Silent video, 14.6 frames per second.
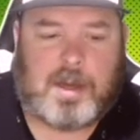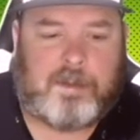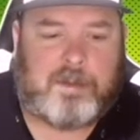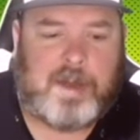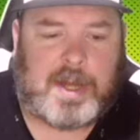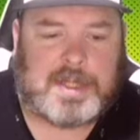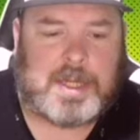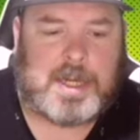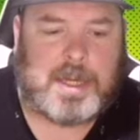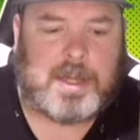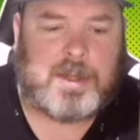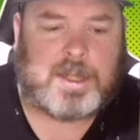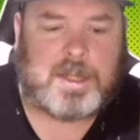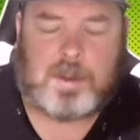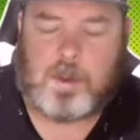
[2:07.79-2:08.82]
vested in
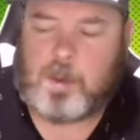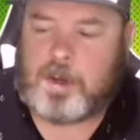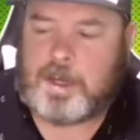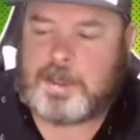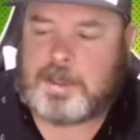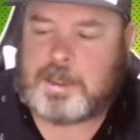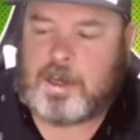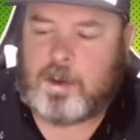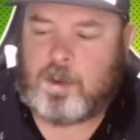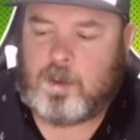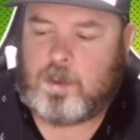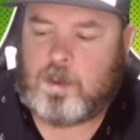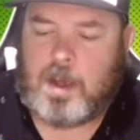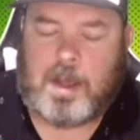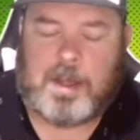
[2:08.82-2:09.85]
the story,
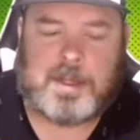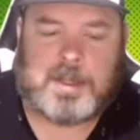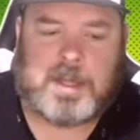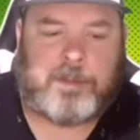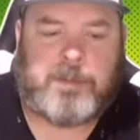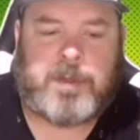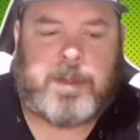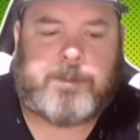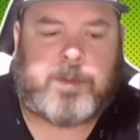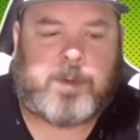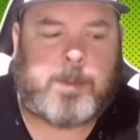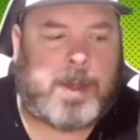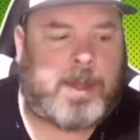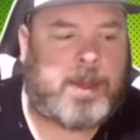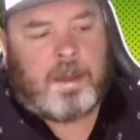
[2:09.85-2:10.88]
so it's a flip for
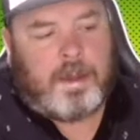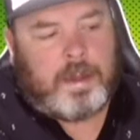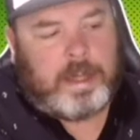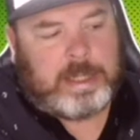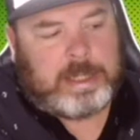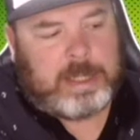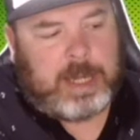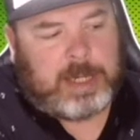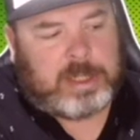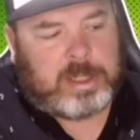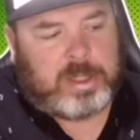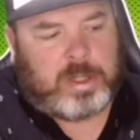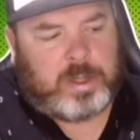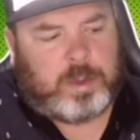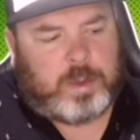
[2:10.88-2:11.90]
me. These
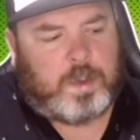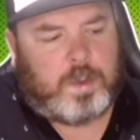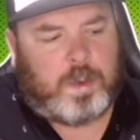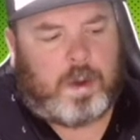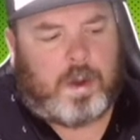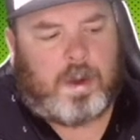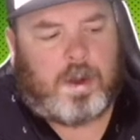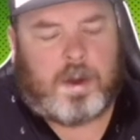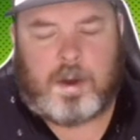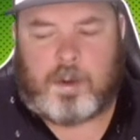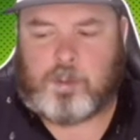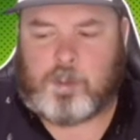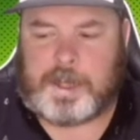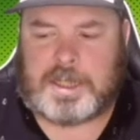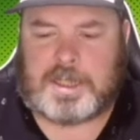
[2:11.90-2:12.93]
next two are
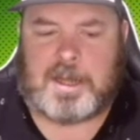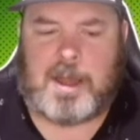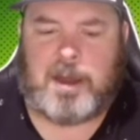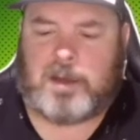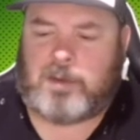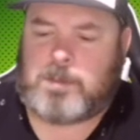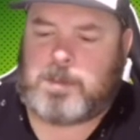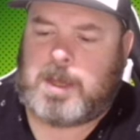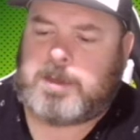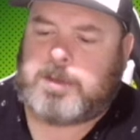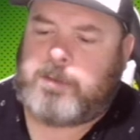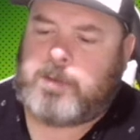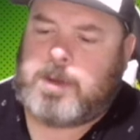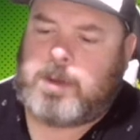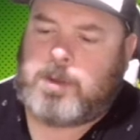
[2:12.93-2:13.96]
restocks from Things
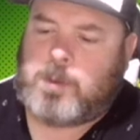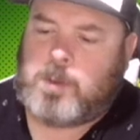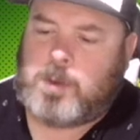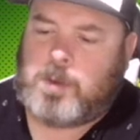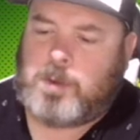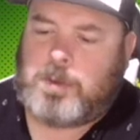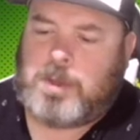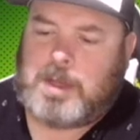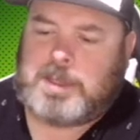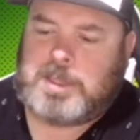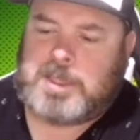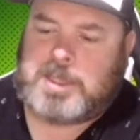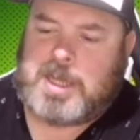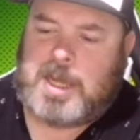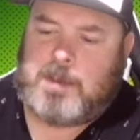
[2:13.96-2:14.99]
from Another World. These
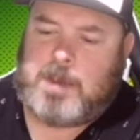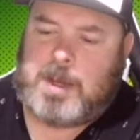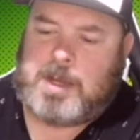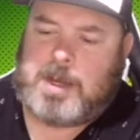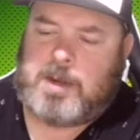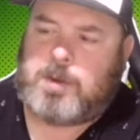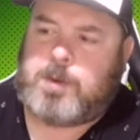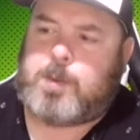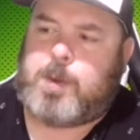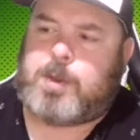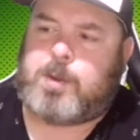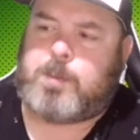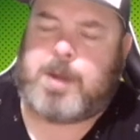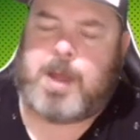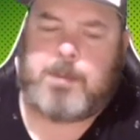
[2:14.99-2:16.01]
just came in. I don't know why
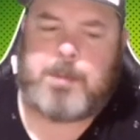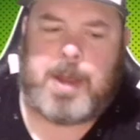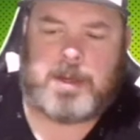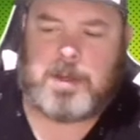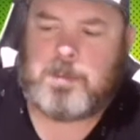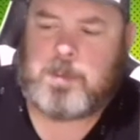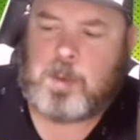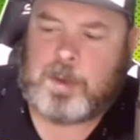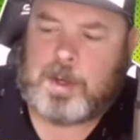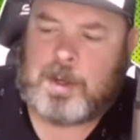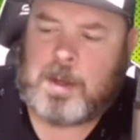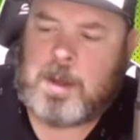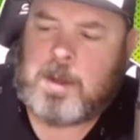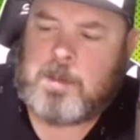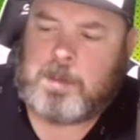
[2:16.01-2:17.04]
they're not bagged and boarded,
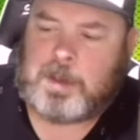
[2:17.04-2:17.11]
but